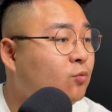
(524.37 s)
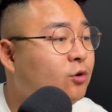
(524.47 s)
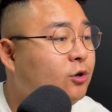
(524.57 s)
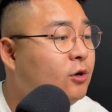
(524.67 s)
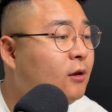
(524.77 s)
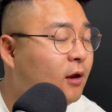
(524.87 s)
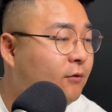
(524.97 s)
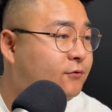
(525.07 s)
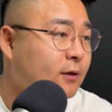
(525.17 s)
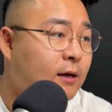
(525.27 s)
Wouldn't you
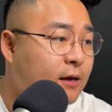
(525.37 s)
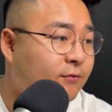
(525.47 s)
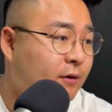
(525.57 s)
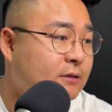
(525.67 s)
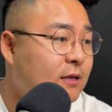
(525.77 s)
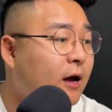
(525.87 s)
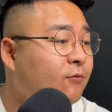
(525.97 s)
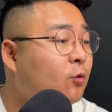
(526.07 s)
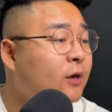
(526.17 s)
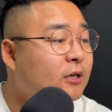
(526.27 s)
love to live his life?
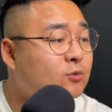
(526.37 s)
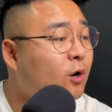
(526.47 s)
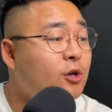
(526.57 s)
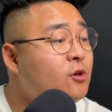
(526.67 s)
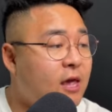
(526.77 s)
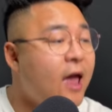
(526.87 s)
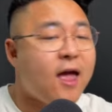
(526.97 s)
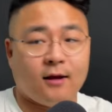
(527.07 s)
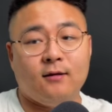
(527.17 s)
Well, guess what? You can.